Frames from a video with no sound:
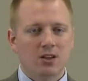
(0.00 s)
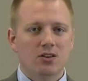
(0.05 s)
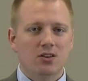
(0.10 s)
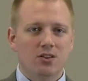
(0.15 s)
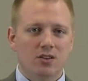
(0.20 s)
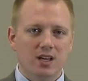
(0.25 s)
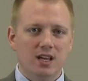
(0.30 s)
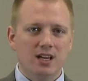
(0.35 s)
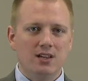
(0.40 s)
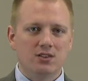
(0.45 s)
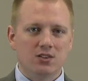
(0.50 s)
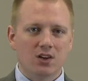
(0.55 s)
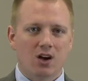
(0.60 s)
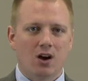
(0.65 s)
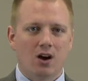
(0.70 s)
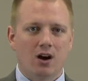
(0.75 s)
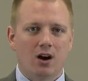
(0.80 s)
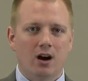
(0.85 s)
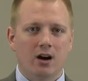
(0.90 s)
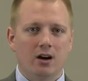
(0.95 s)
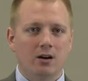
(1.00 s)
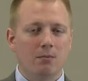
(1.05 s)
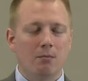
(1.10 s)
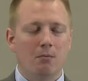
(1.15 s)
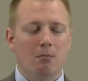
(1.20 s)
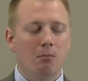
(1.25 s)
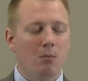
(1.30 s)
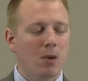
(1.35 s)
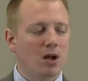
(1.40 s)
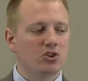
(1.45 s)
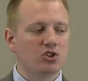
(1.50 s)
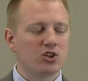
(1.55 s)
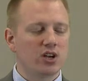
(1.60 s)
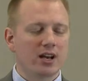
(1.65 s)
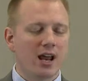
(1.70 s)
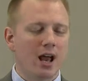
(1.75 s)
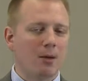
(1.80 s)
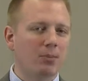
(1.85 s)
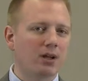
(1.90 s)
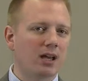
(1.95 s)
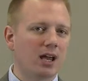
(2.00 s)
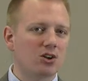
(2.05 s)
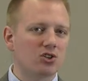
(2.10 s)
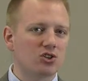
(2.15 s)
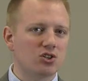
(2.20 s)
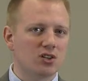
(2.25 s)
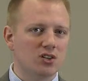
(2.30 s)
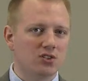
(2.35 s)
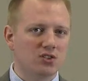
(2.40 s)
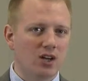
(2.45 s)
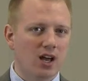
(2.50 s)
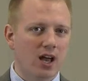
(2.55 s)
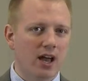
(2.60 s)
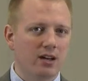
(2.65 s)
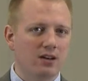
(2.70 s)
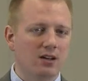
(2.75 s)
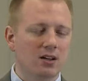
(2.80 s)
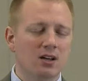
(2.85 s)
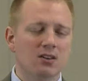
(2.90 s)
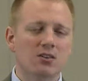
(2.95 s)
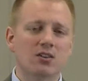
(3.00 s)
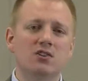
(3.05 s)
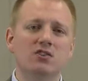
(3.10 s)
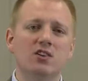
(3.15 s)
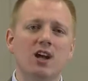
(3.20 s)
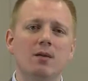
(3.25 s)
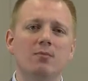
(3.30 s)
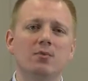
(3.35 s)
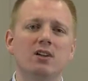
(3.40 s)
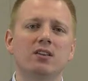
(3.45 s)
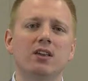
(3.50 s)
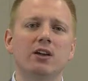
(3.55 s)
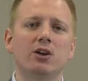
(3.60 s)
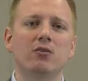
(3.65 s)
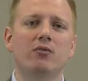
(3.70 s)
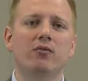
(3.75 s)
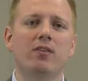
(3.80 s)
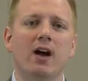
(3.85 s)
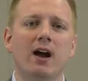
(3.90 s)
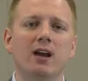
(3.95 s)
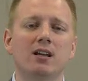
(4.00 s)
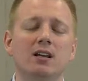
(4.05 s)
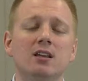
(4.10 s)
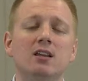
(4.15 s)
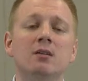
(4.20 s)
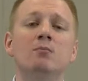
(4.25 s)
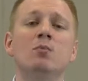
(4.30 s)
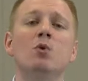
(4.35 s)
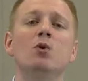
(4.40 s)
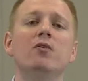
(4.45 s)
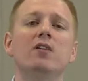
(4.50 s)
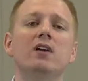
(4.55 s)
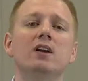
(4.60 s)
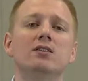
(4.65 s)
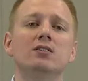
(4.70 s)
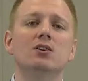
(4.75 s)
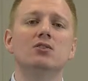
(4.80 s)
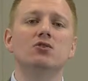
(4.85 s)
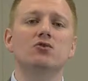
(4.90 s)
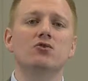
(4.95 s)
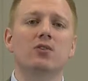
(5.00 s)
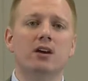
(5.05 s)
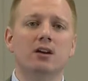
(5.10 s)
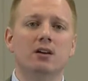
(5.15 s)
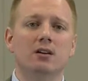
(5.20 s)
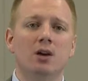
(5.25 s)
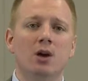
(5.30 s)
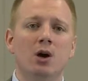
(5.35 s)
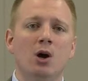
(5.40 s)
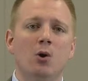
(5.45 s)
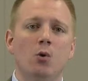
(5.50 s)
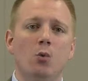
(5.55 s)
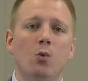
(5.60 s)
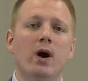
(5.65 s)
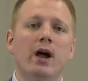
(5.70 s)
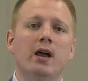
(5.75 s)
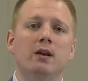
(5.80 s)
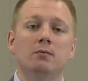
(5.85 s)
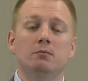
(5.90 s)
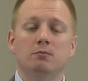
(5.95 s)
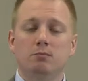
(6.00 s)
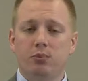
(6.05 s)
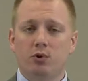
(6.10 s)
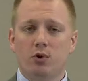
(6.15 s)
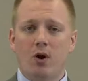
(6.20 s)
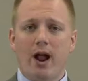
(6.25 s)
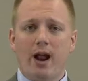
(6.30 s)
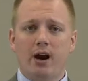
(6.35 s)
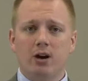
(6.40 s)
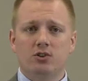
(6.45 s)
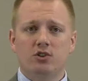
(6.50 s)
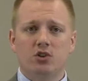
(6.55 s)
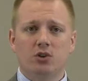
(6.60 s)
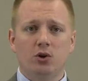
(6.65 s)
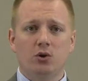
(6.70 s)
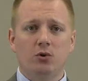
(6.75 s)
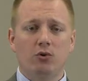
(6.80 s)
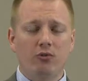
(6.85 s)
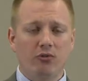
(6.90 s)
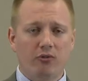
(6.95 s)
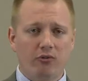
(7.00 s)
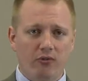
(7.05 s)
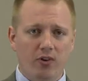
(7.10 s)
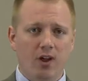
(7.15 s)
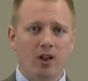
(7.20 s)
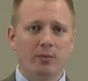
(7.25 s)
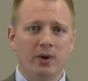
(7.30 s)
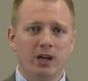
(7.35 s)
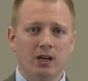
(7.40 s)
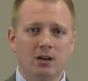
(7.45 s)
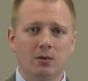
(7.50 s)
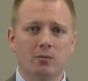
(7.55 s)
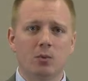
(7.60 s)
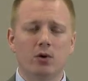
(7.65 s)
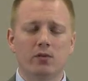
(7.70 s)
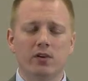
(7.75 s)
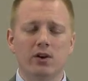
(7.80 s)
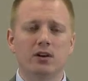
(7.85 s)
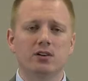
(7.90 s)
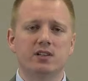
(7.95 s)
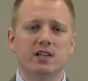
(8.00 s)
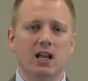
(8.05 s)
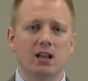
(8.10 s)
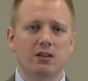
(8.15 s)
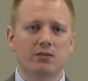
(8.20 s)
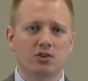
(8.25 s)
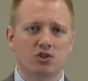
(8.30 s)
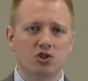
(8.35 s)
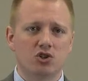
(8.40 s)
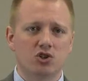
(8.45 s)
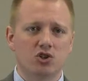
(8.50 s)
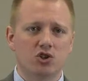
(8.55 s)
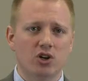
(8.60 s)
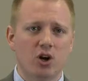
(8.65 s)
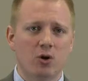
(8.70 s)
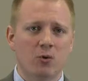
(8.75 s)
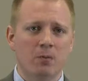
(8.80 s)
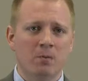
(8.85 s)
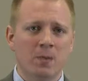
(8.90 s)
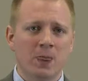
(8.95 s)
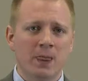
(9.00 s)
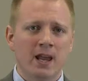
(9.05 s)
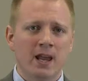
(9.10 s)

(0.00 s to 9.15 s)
These are much in application design, the same thing that you find in the movie industry when prior to filming a movie or television show,